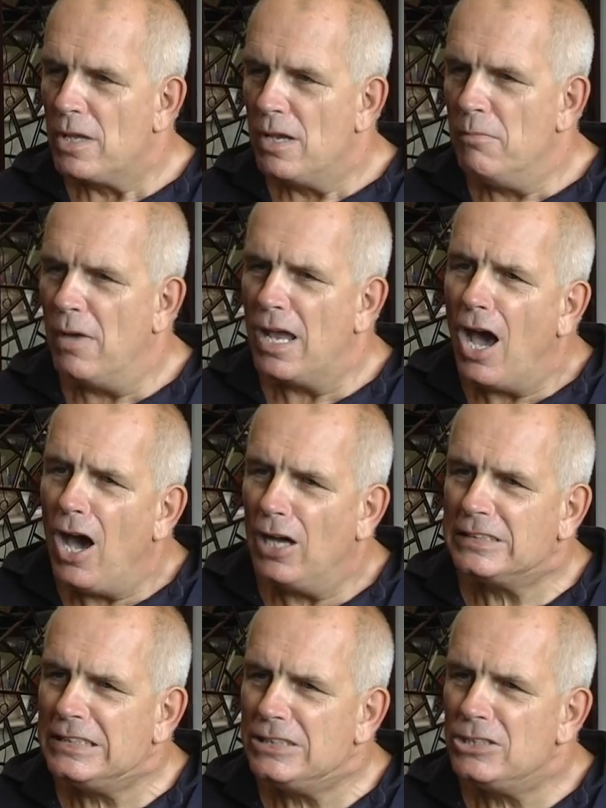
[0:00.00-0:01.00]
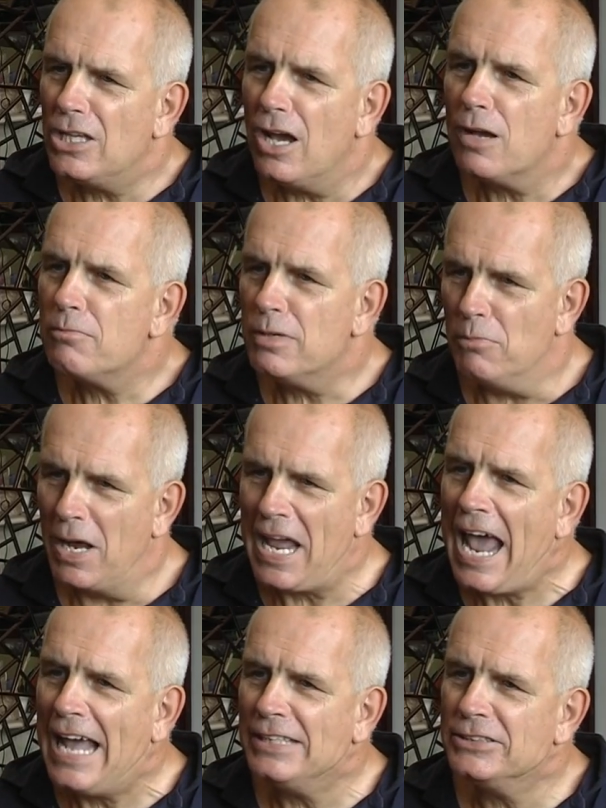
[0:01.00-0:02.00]
my heart is young, but my
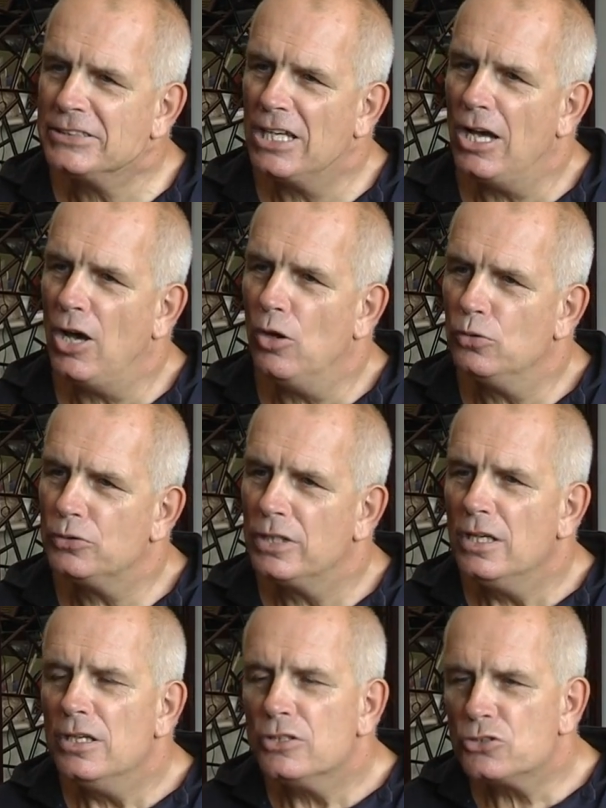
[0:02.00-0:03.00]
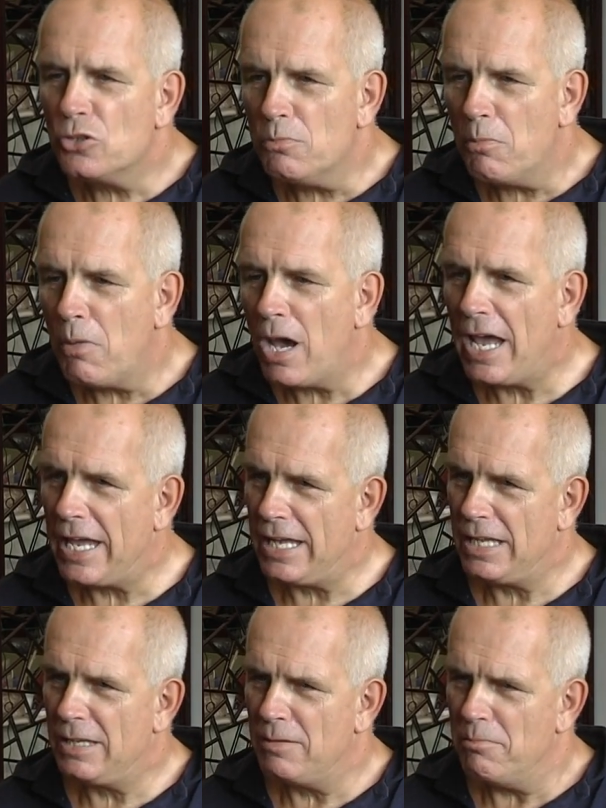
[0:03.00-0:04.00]
hands are old. So my,
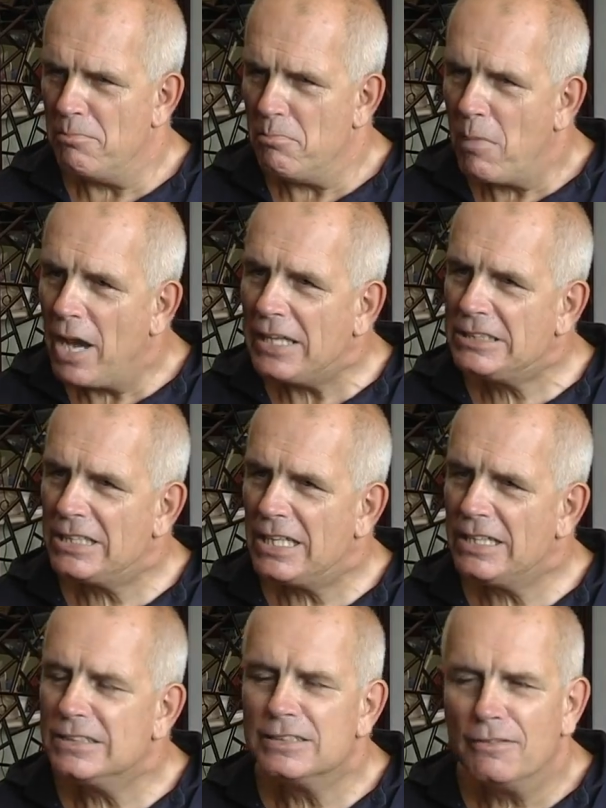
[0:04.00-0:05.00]
my jades are